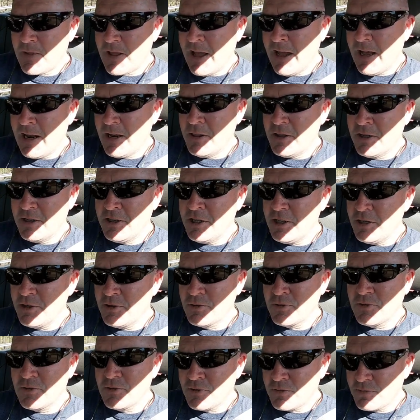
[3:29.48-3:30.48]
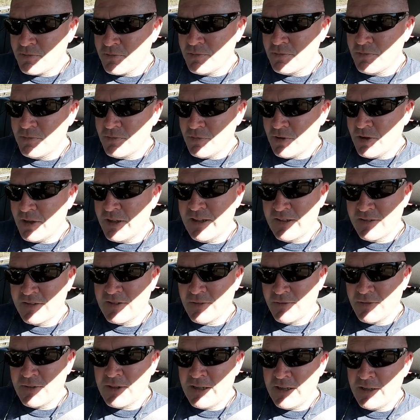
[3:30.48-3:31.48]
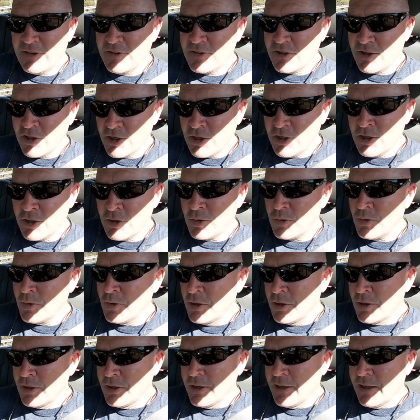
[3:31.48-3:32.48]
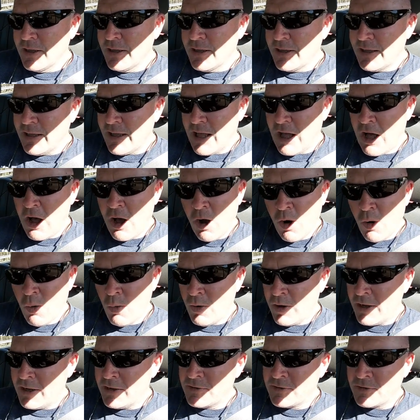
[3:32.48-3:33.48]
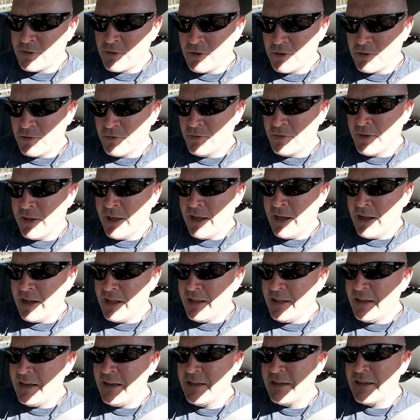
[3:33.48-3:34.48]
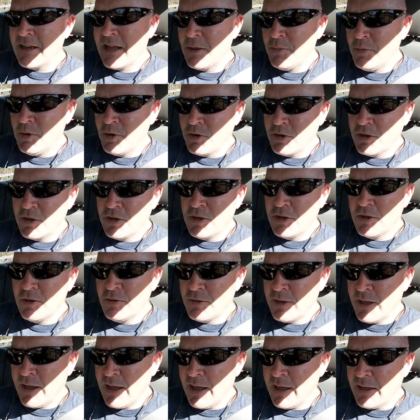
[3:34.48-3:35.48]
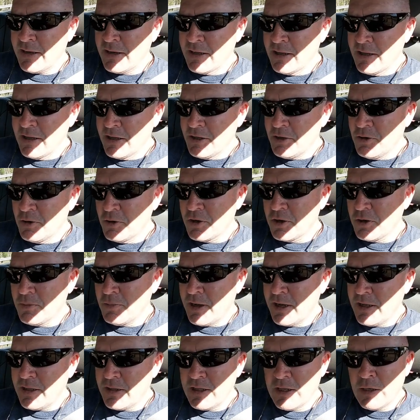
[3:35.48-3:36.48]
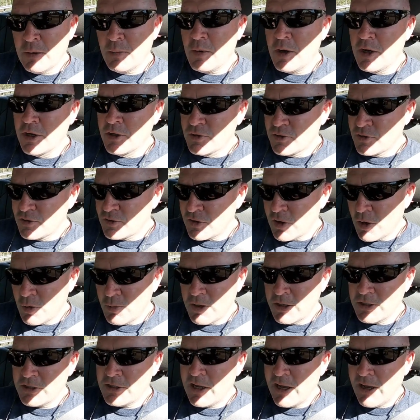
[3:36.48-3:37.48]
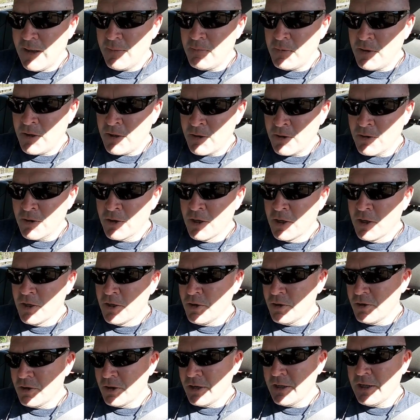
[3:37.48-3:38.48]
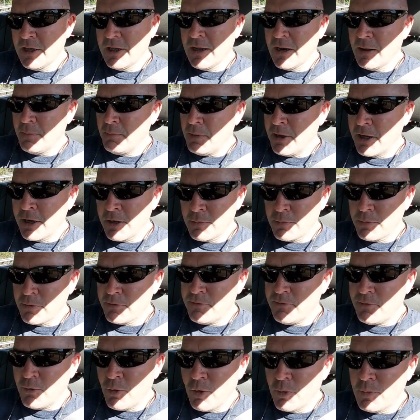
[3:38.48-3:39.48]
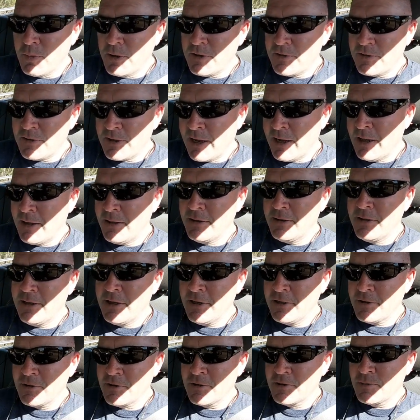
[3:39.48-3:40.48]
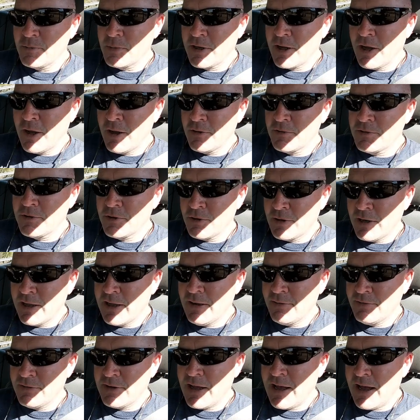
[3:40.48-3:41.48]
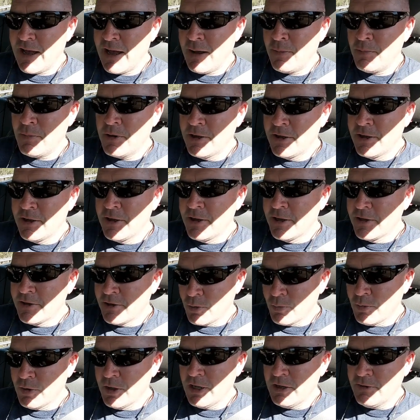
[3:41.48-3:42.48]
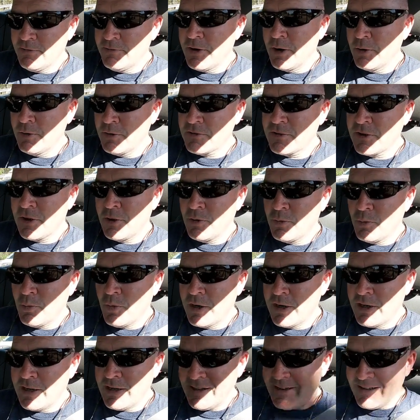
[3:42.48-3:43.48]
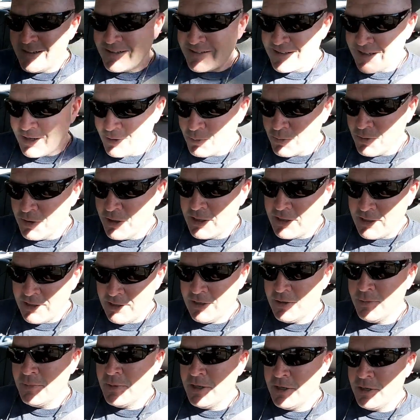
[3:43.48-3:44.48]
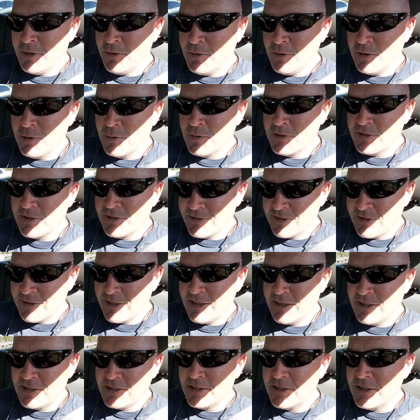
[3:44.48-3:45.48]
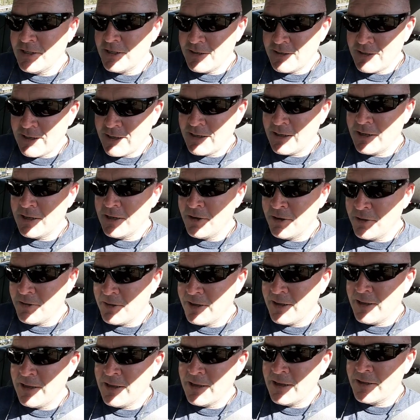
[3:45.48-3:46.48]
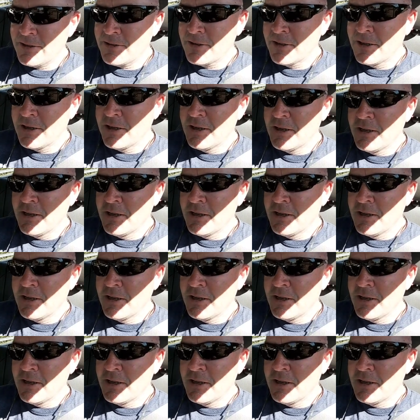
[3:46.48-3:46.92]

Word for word: out of the teacher's list of things to do. Always look for that. Anytime you can do that, you're going to make them so much happier. You're going to get a better performance out of the teachers because they're going to have time to really focus on what it is they really need to be doing, which is teaching and taking care of the kids